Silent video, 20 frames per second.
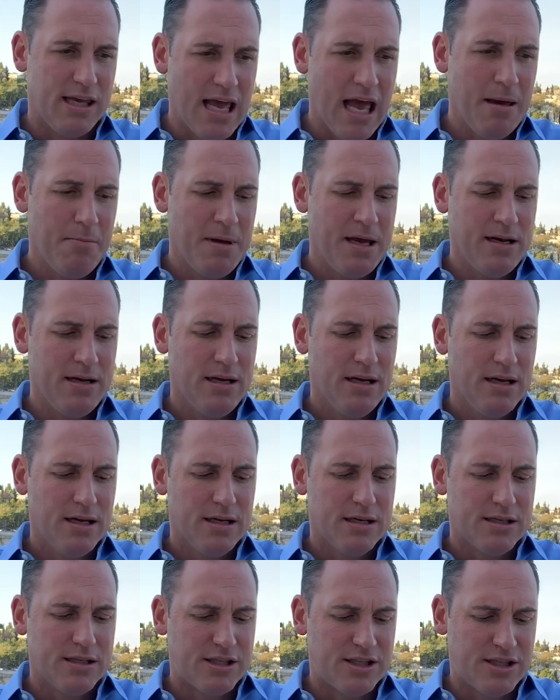Yemen,
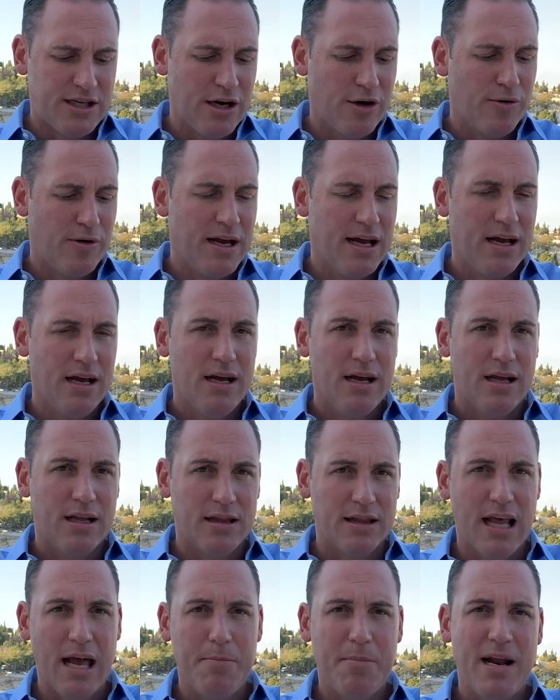Syria,
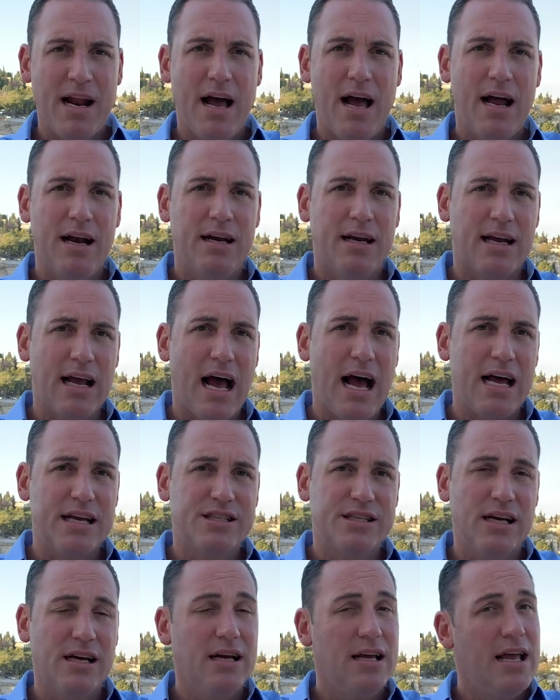Lebanon,
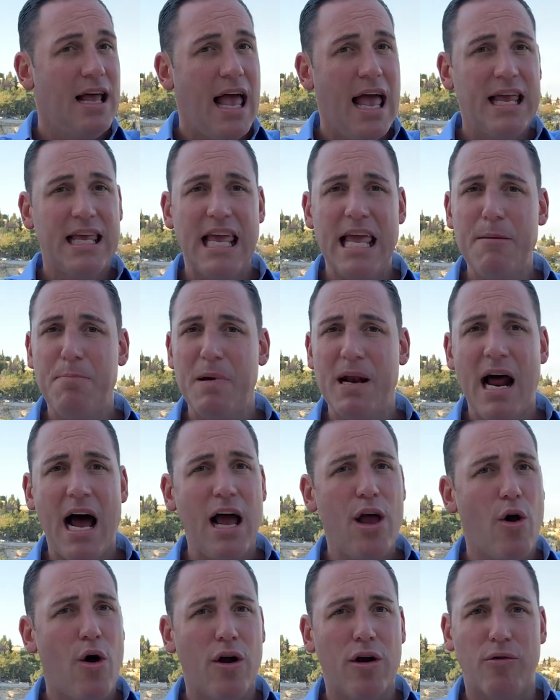Gaza, and keep an
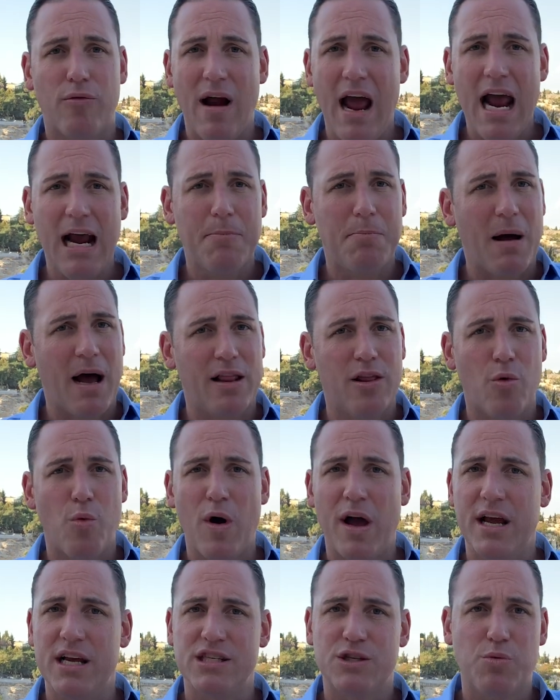eye on Iraq, by the
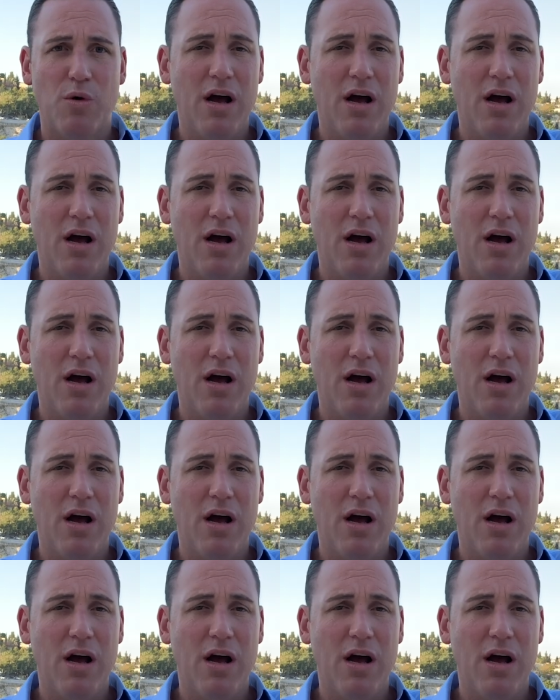way, as